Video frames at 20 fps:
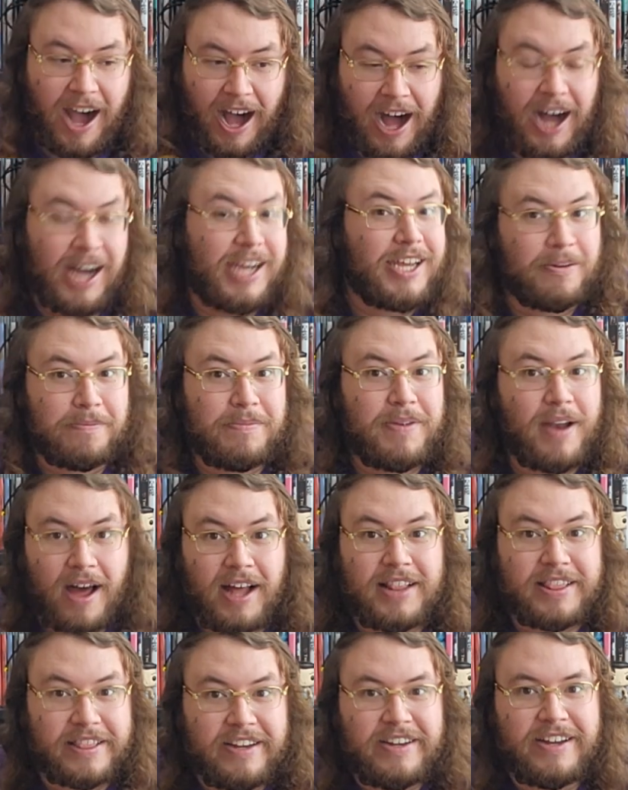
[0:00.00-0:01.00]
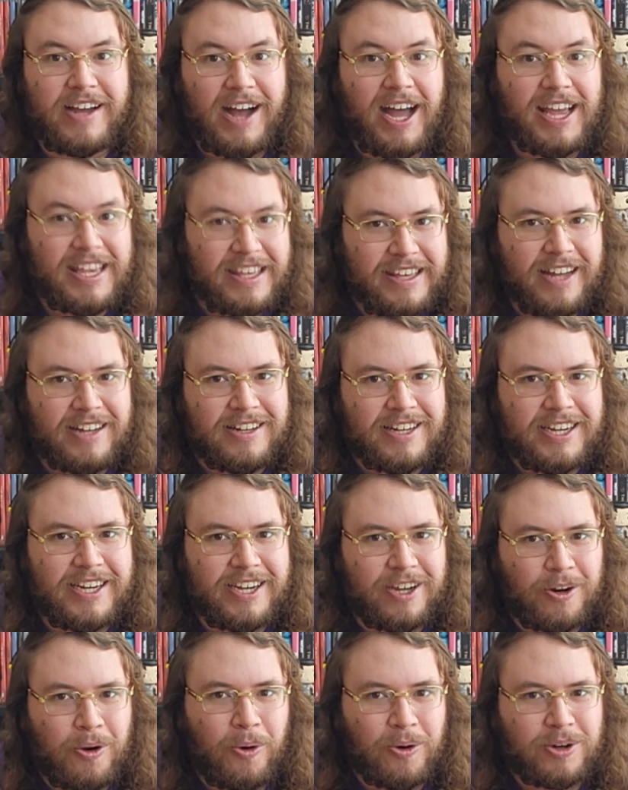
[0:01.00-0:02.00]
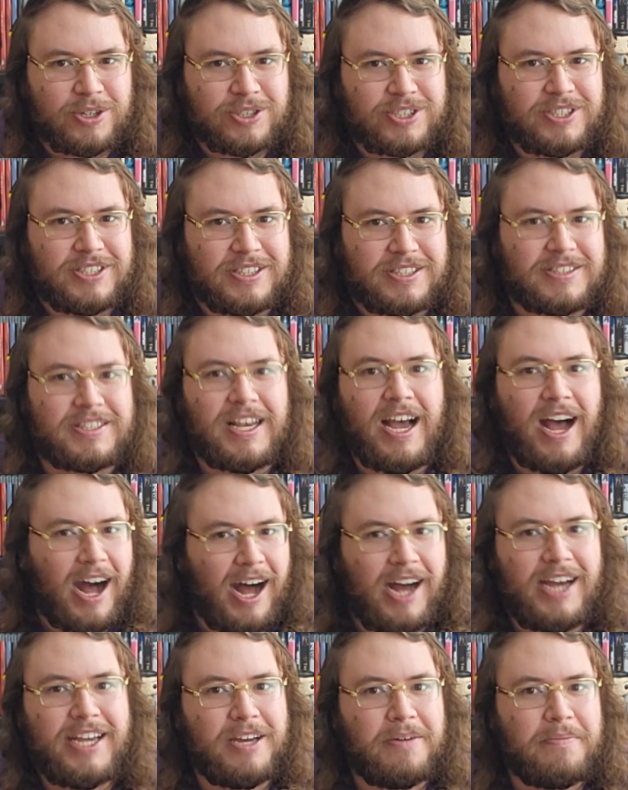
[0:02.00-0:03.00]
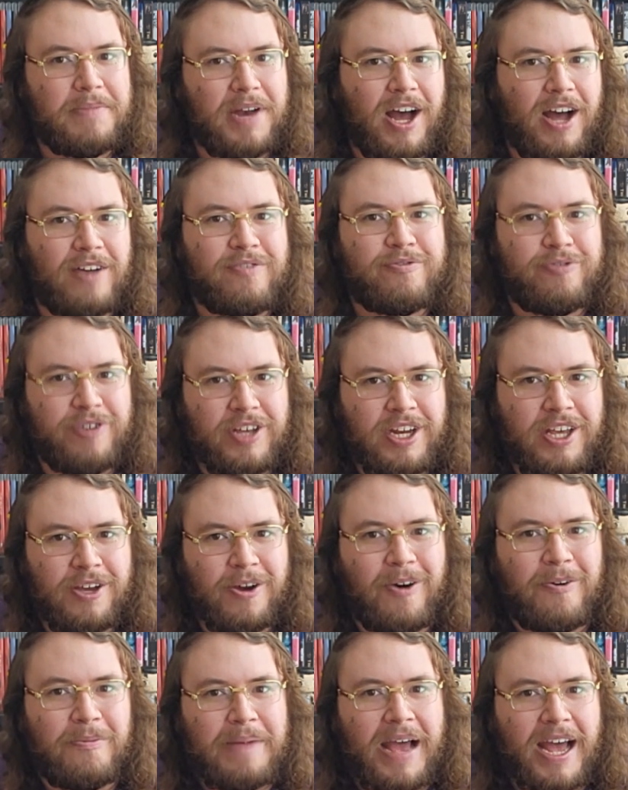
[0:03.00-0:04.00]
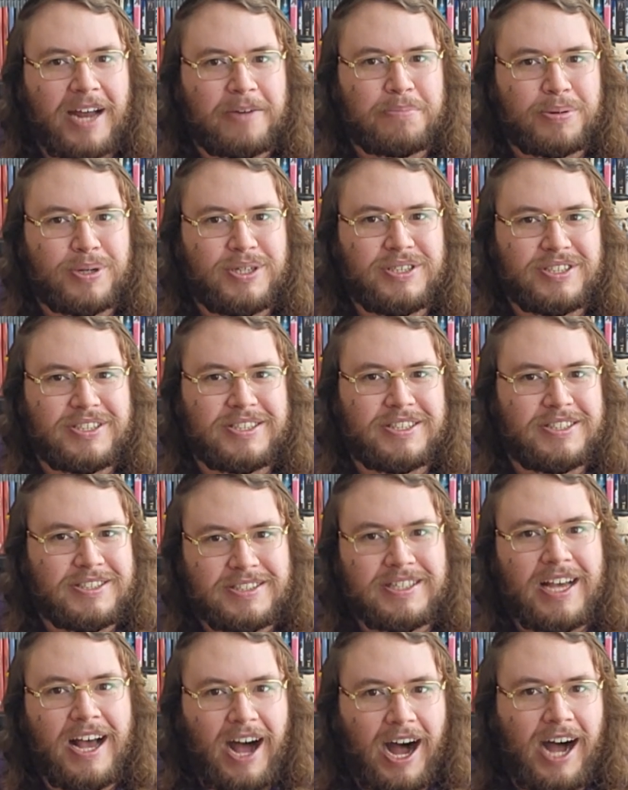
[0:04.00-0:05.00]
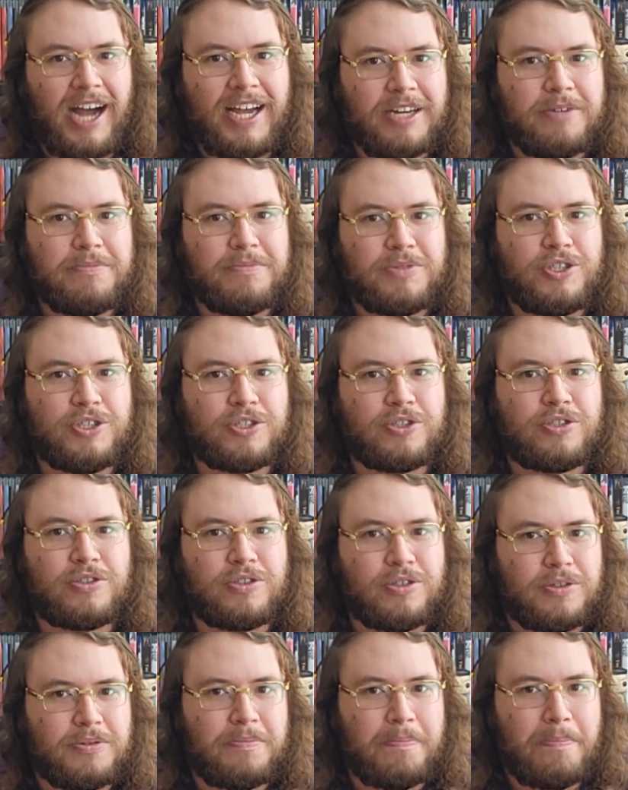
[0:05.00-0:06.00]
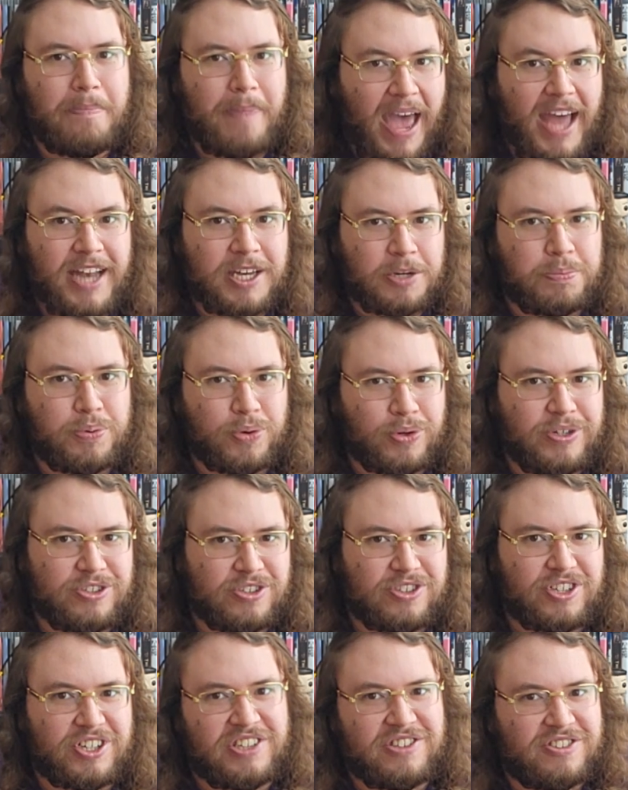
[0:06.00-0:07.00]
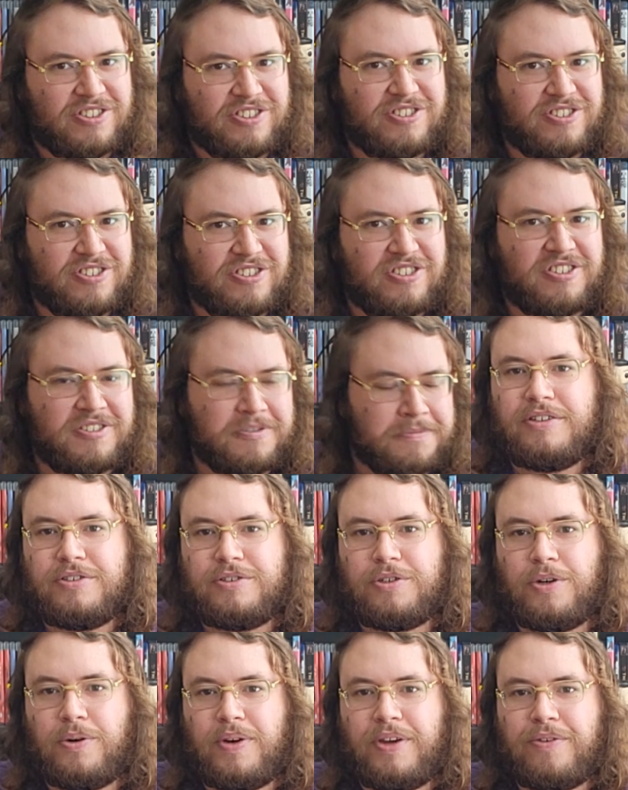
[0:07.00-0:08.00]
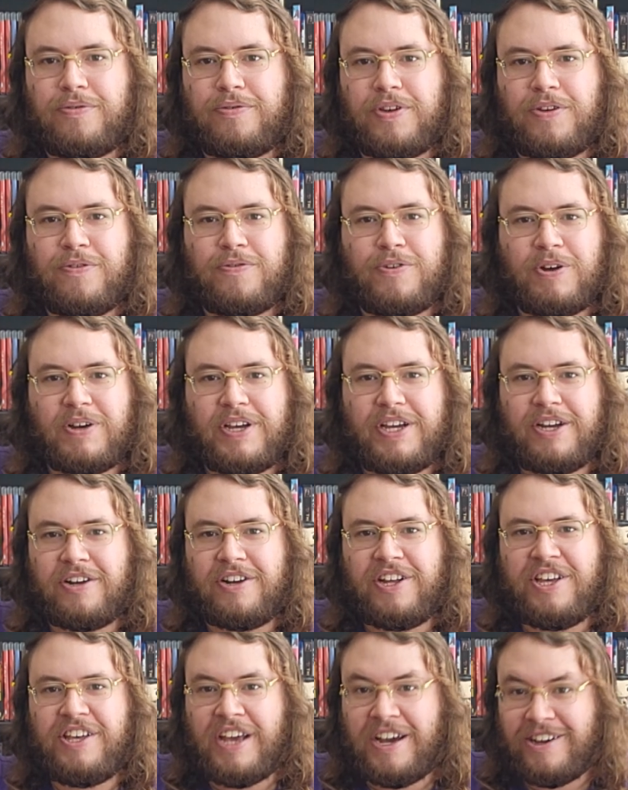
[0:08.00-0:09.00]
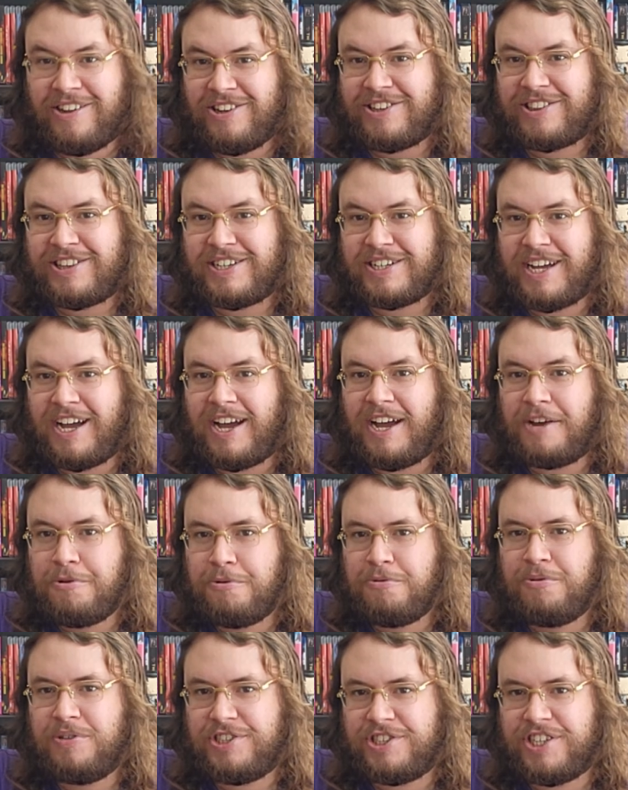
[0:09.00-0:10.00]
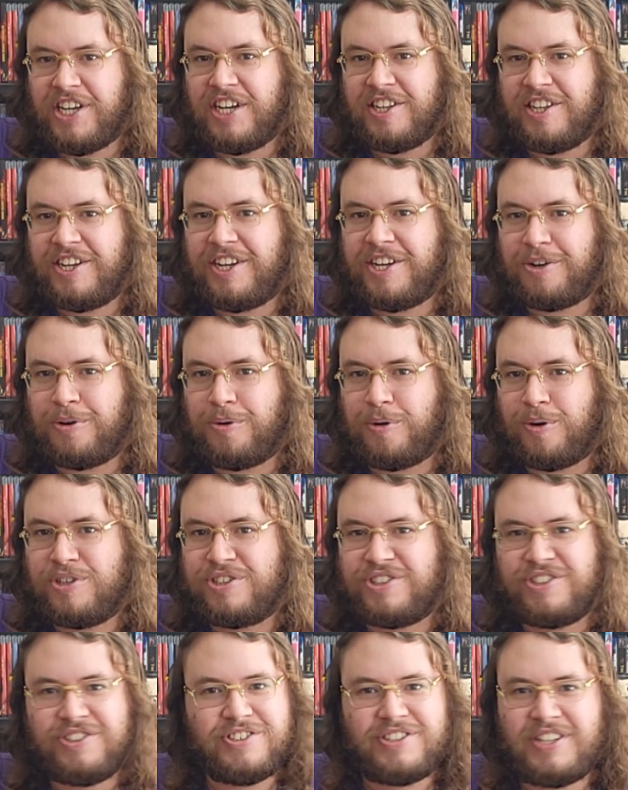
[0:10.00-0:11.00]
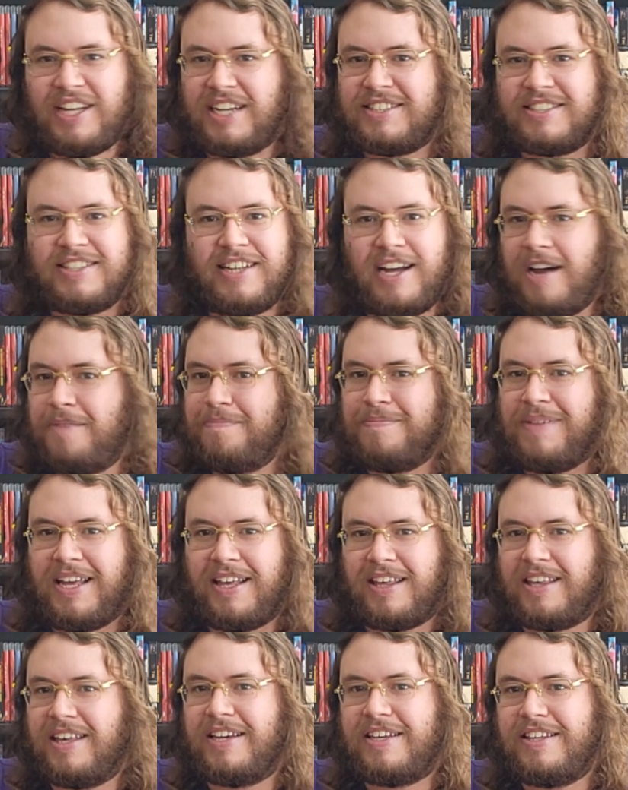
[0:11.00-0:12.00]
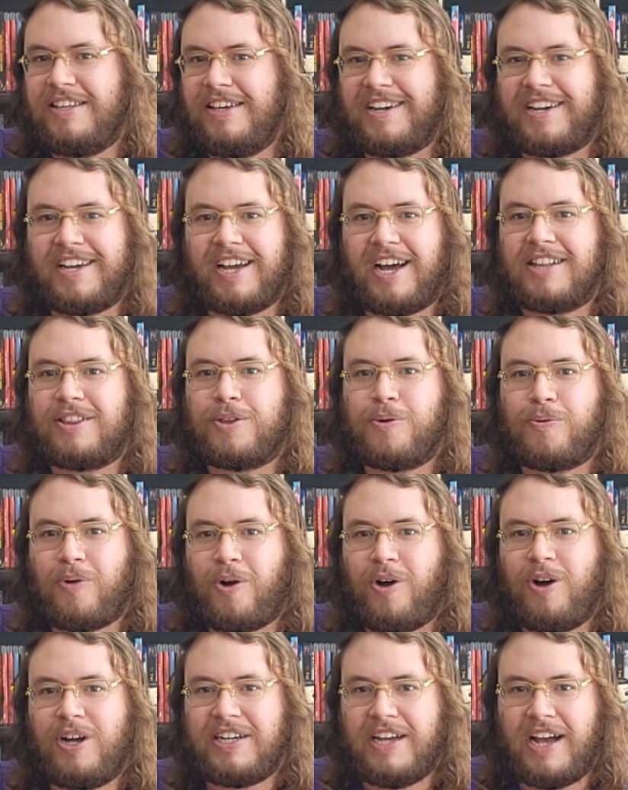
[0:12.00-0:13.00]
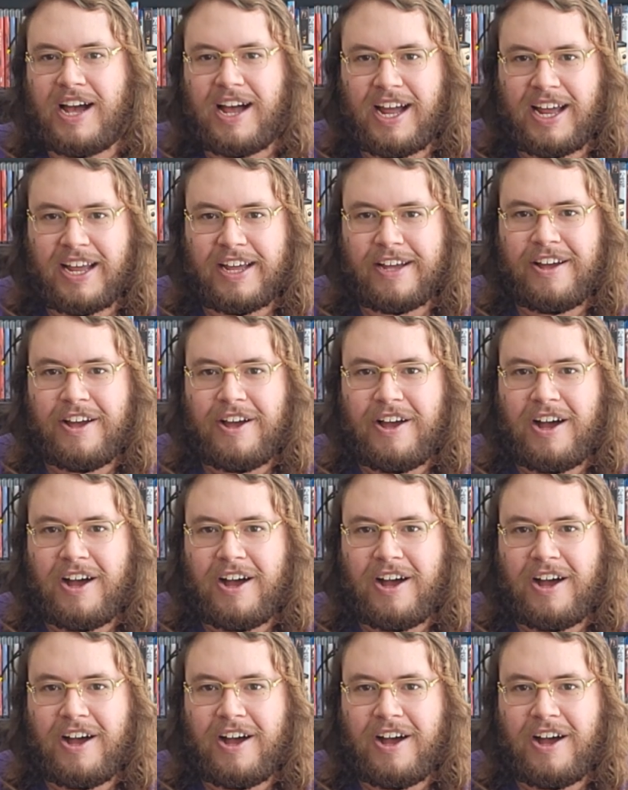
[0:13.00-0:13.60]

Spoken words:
I am not the guy yelling at horses. I am not Video Matt Presents. I am just Matt Presents. So if you're here to yell at the guy who is yelling at horses, that's not me. You got the wrong guy.